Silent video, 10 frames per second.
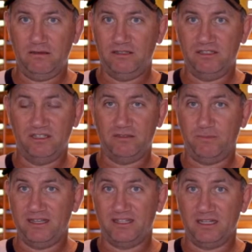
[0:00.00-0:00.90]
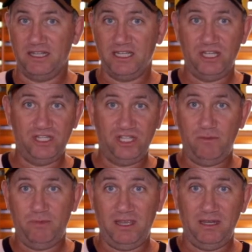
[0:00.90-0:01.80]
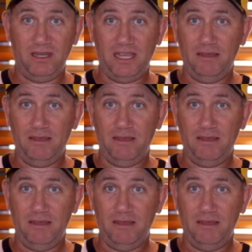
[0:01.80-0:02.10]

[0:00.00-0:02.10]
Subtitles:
It's just basically shipping,